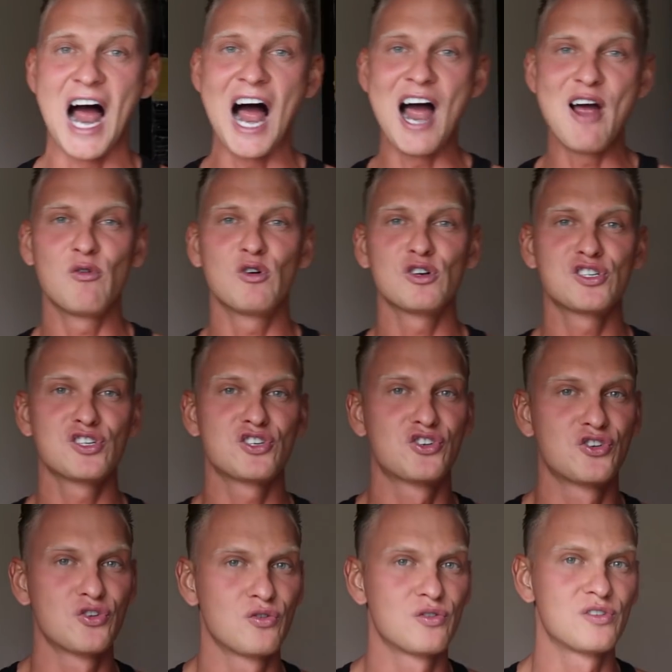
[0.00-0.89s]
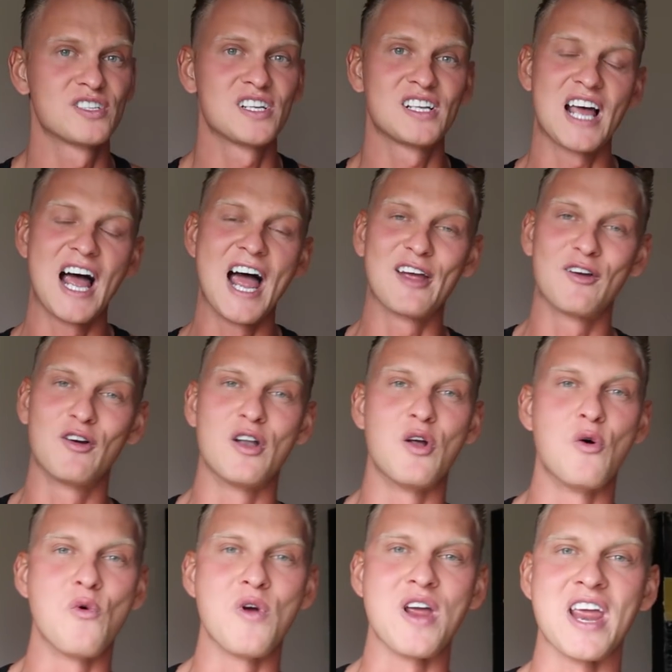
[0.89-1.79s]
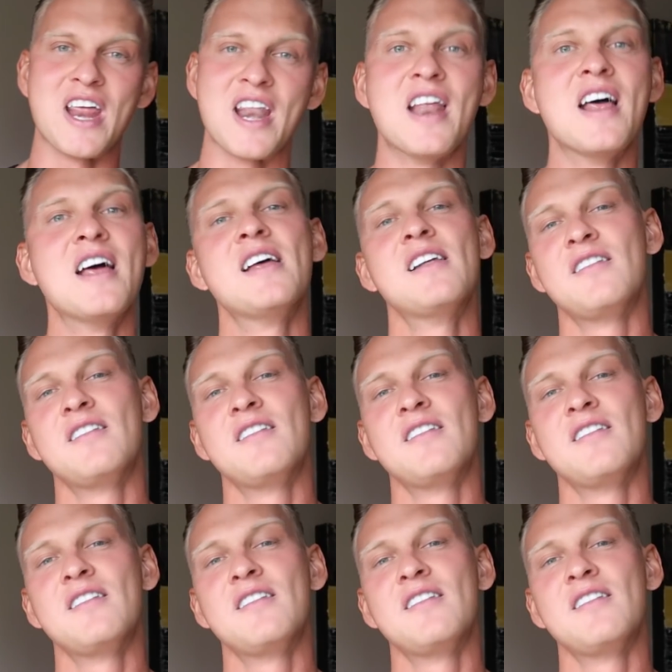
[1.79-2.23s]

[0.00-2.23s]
I was sure that I'm gonna win.